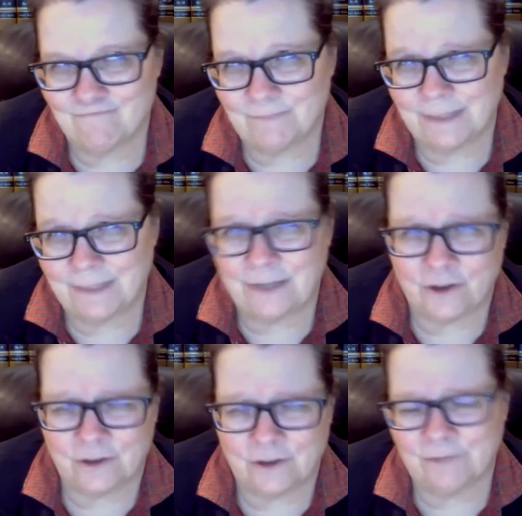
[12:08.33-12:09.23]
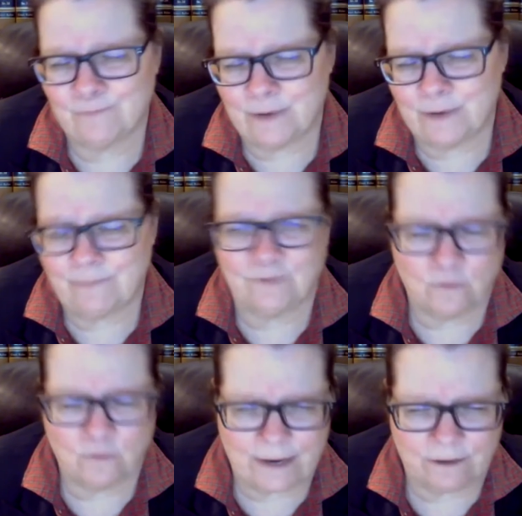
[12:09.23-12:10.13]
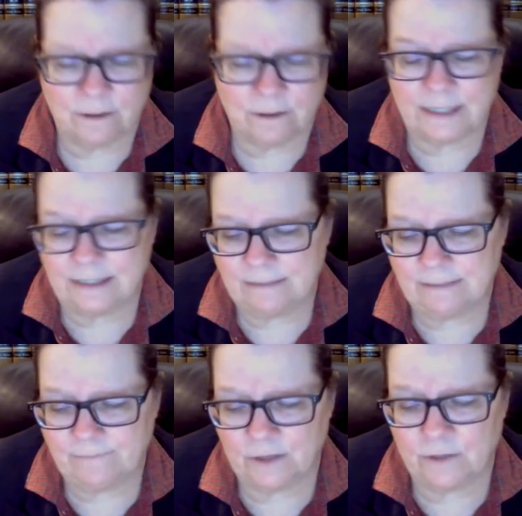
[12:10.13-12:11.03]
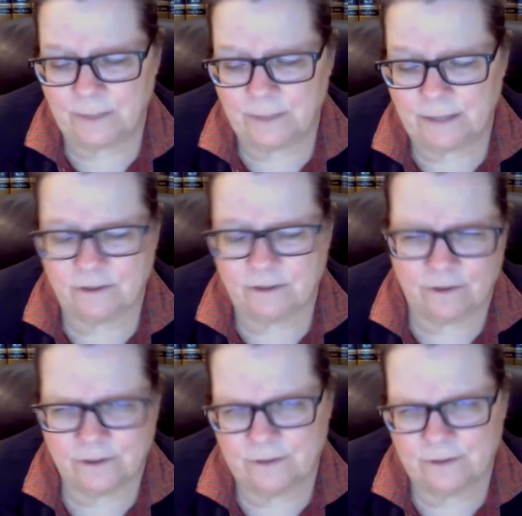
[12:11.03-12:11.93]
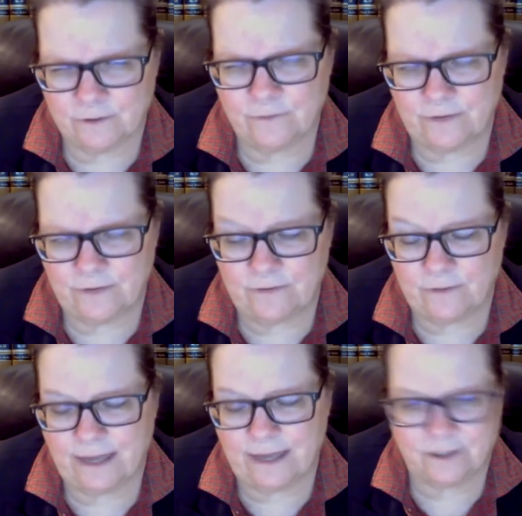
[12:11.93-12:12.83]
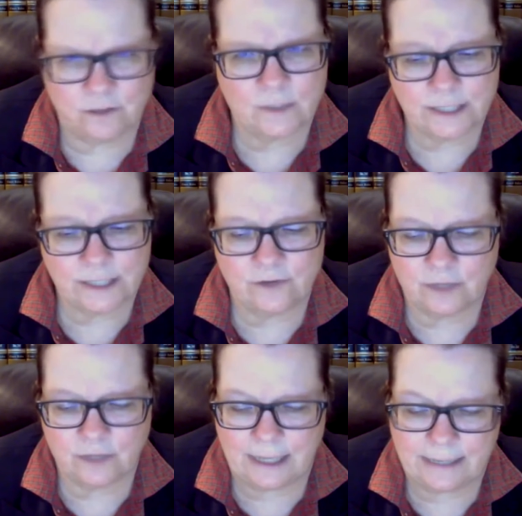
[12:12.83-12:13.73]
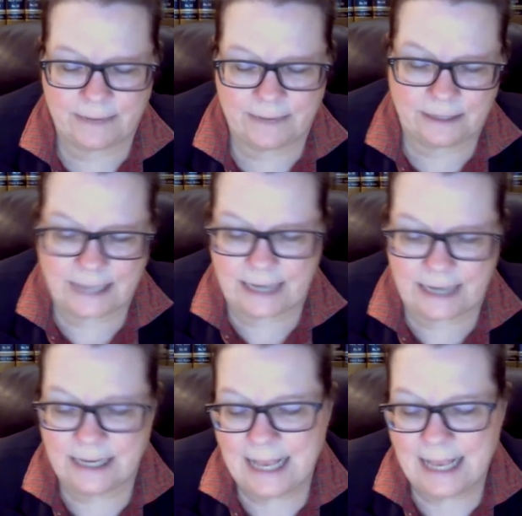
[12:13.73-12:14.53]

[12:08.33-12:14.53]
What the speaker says: they charge a prep for record on appeal. So there's a fee for that. So you want to tell your client about that.